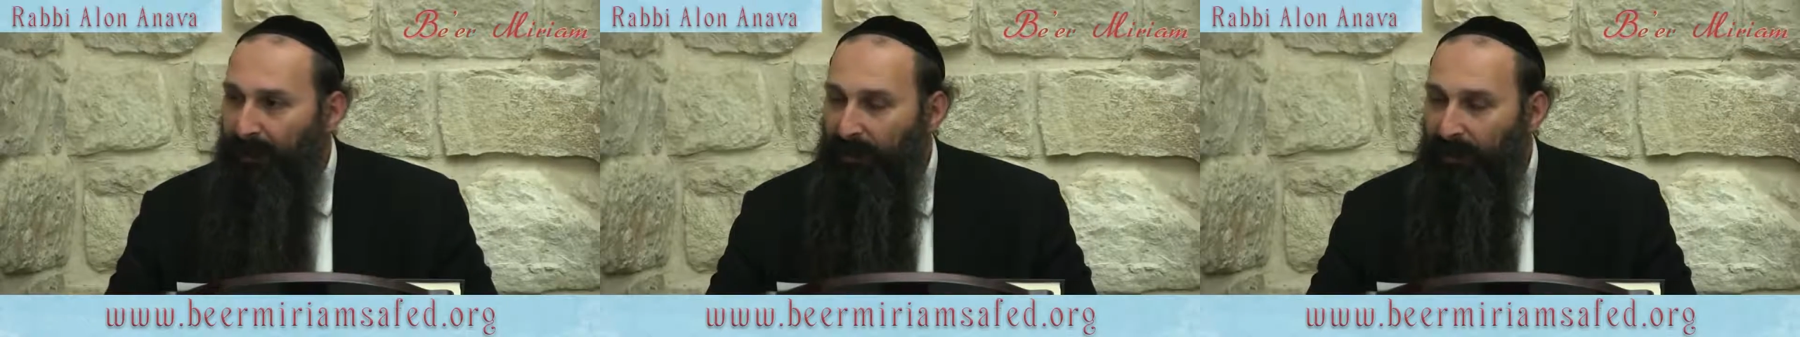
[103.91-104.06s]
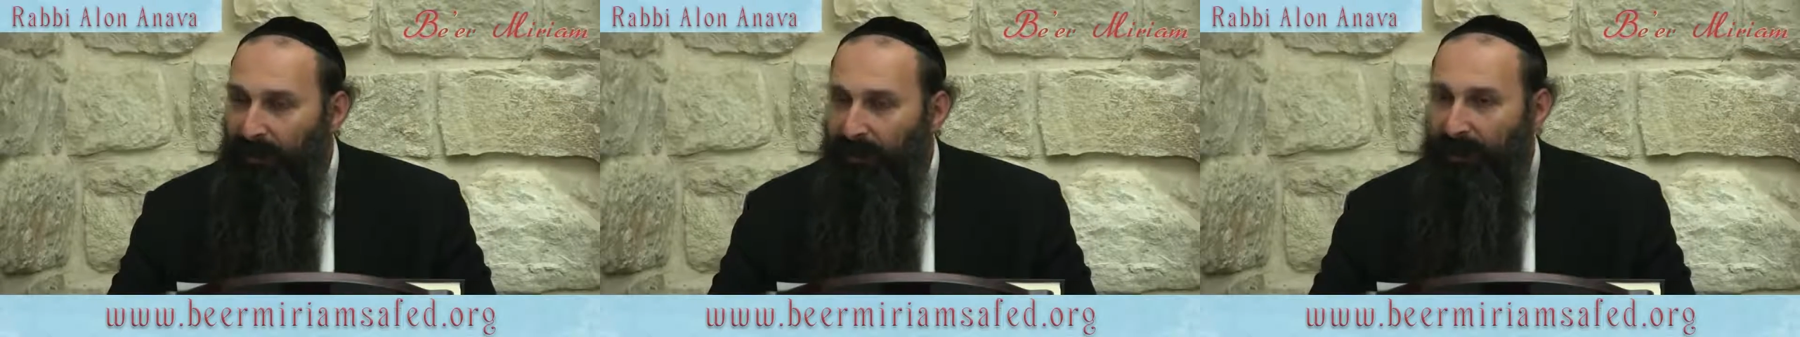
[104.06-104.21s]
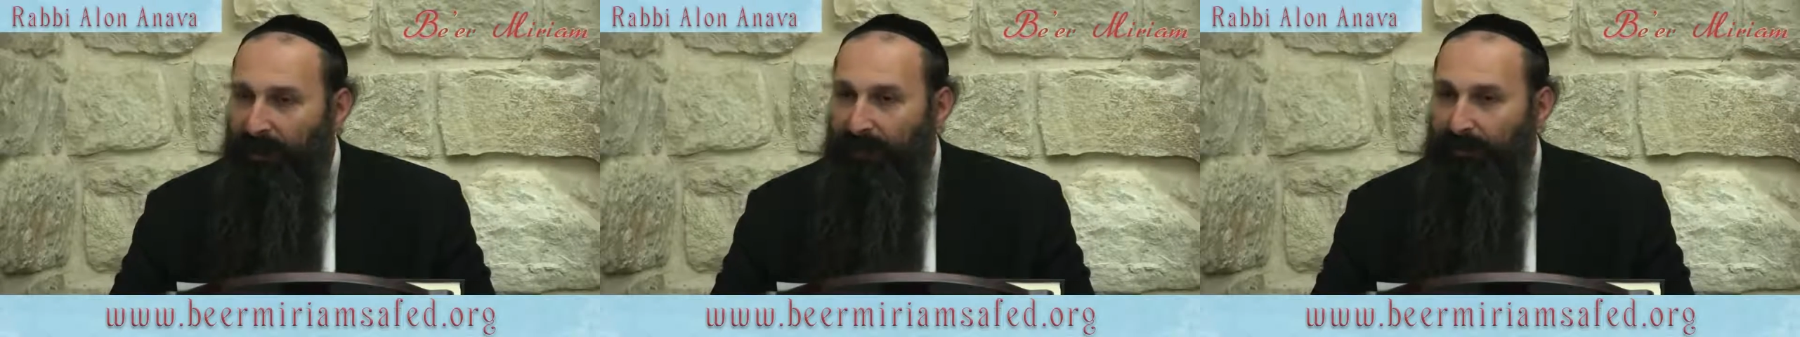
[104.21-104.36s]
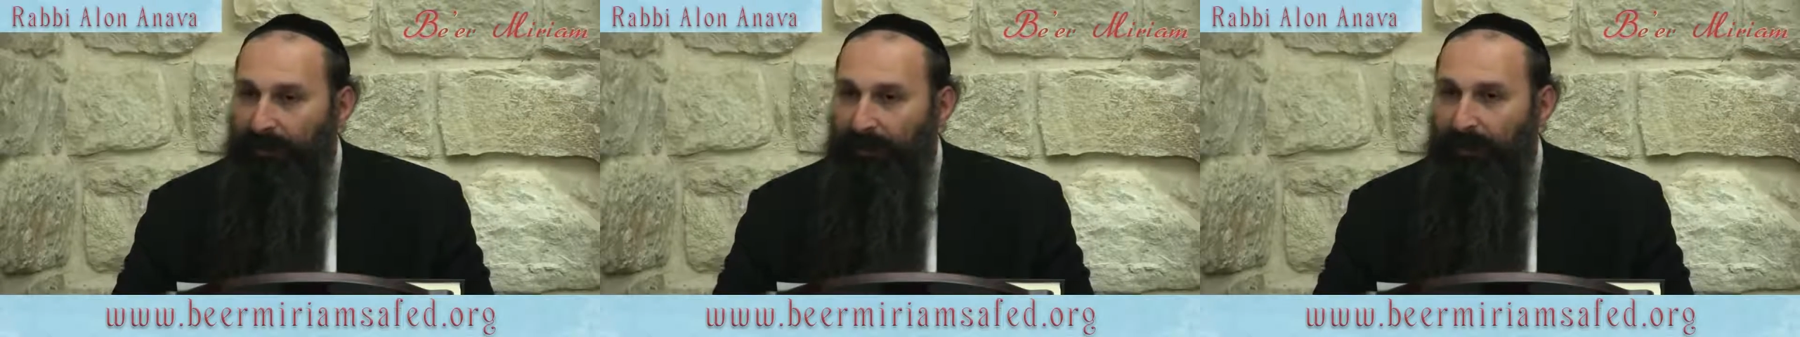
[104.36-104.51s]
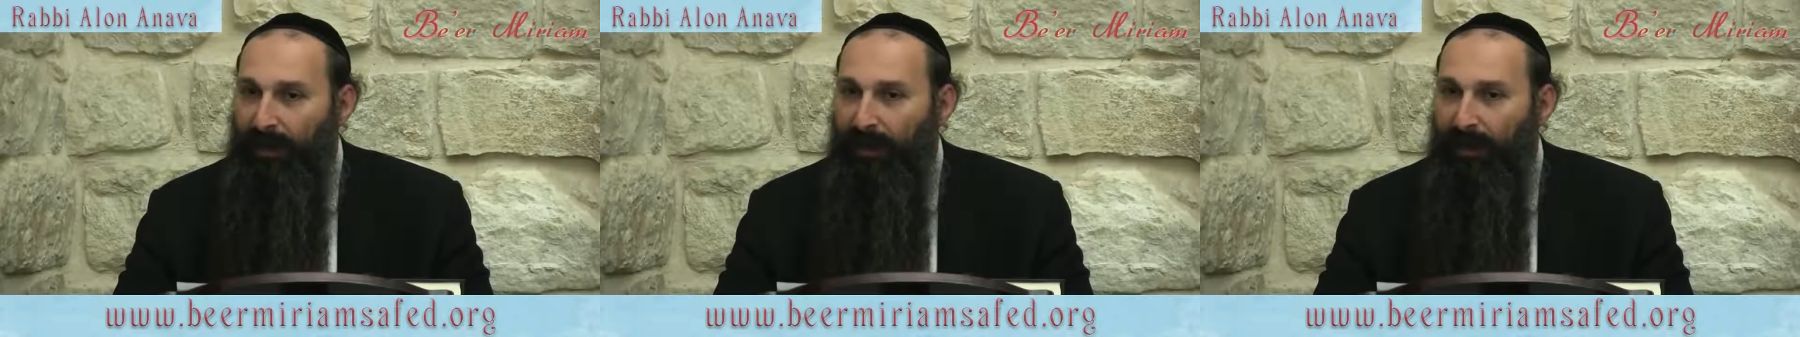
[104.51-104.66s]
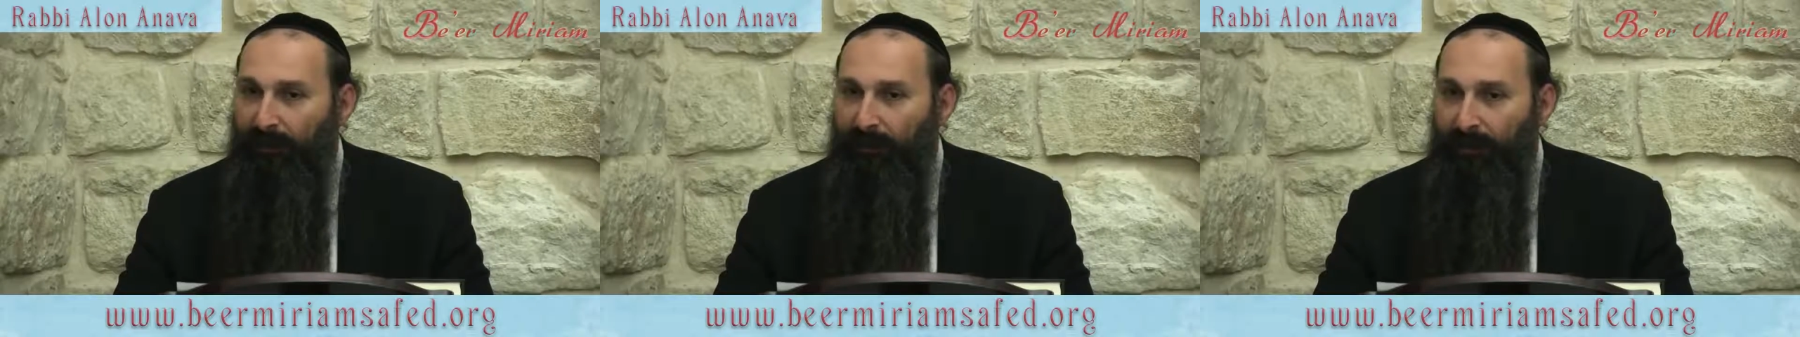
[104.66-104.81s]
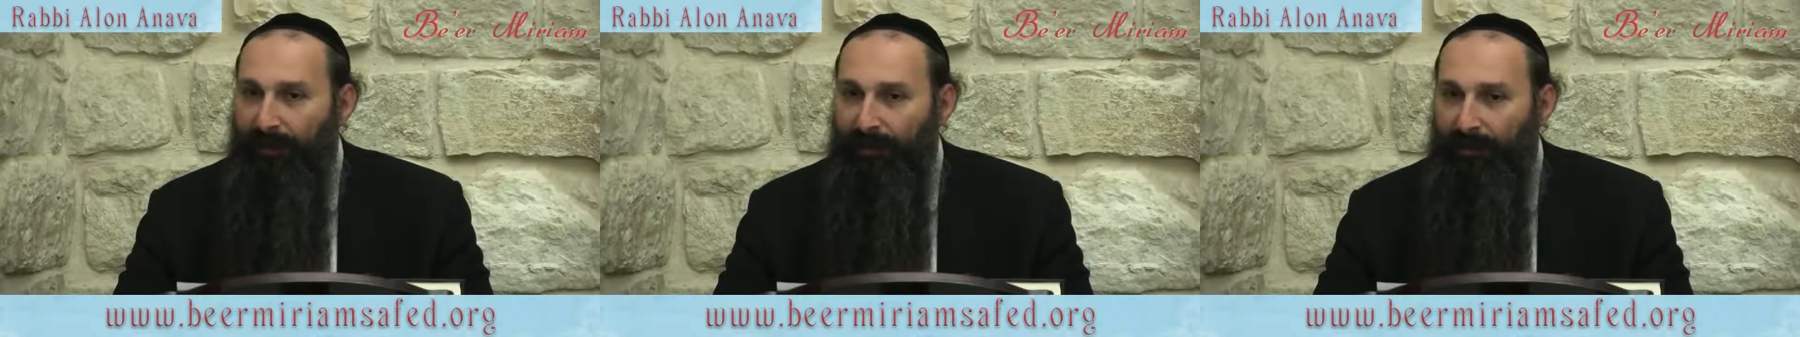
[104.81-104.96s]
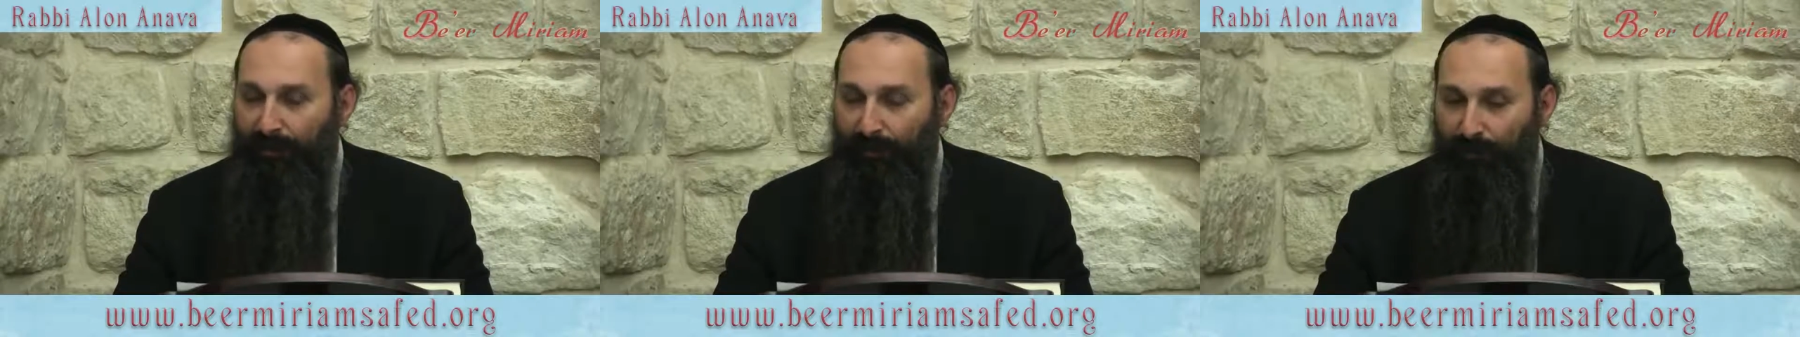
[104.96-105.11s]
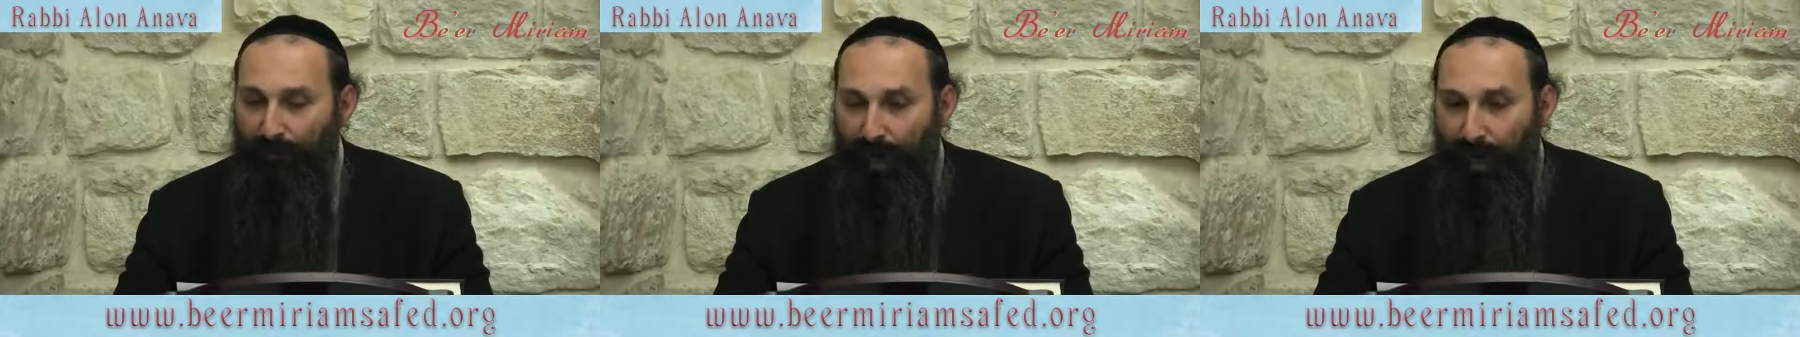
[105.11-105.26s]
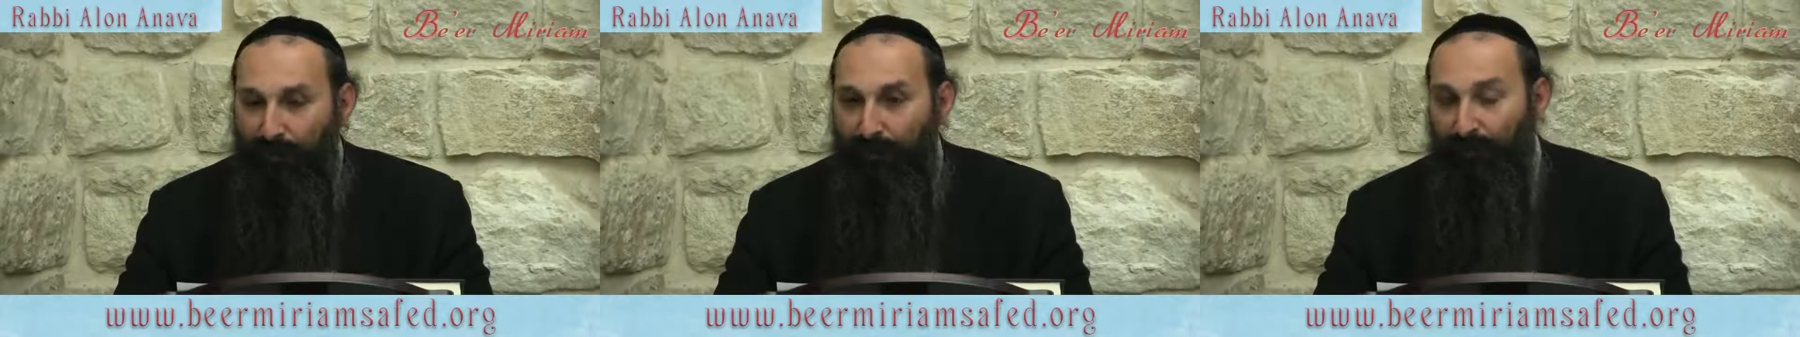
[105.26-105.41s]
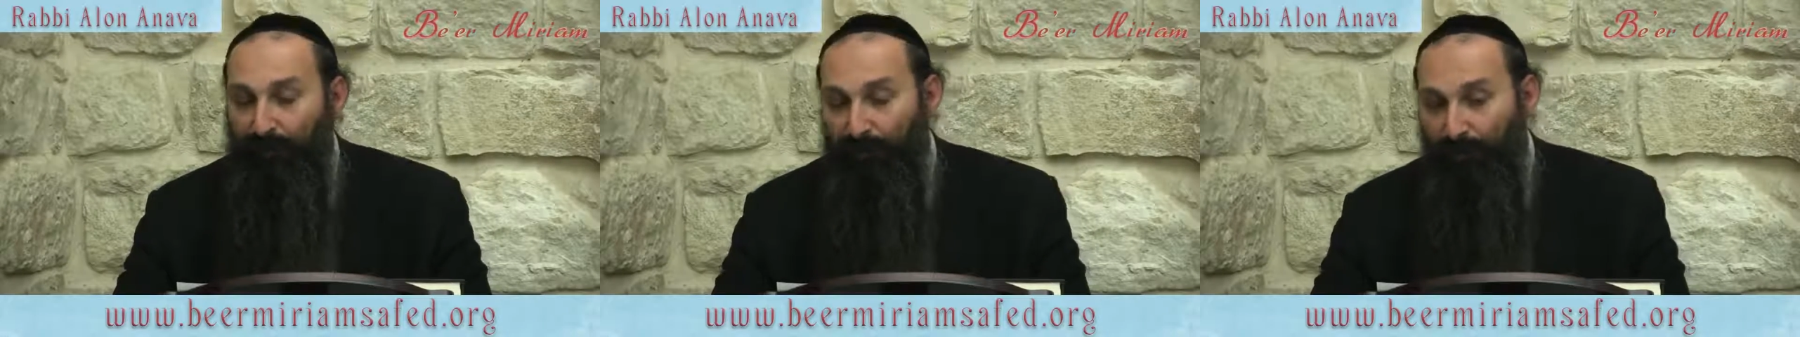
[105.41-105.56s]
Lenatzeach means to either